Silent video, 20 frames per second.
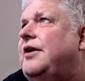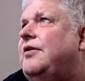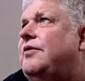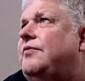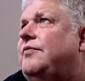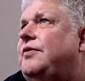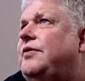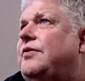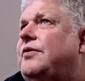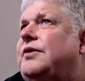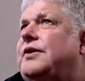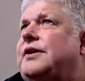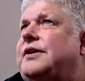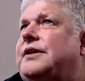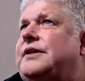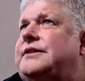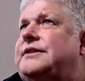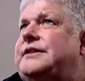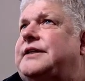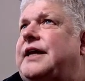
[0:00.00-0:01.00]
If you look at
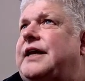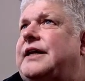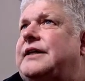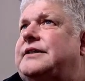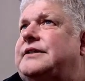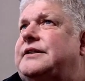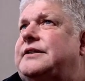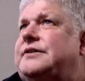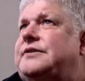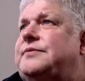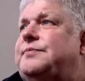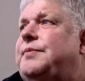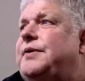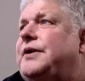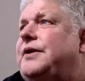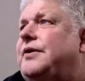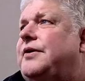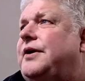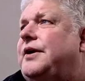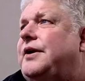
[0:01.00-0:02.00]
this text, it's
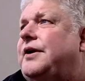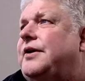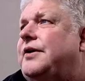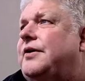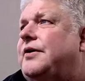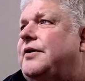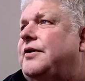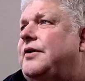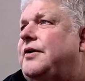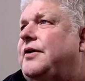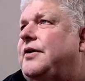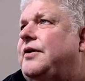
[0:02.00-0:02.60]
bigger here.